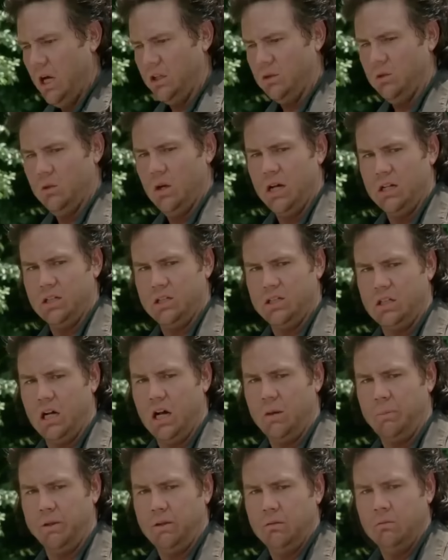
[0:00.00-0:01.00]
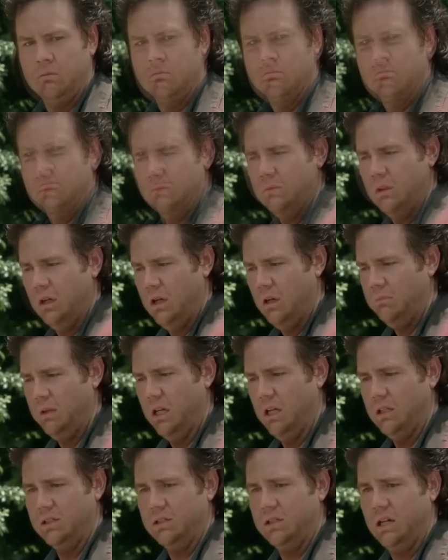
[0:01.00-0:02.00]
I don't know how to stop it. I'm
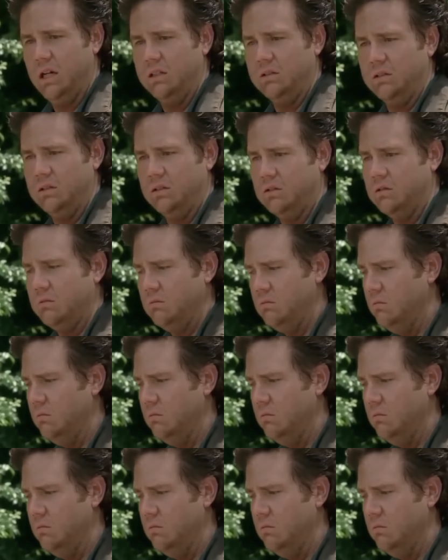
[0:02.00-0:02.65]
not a scientist.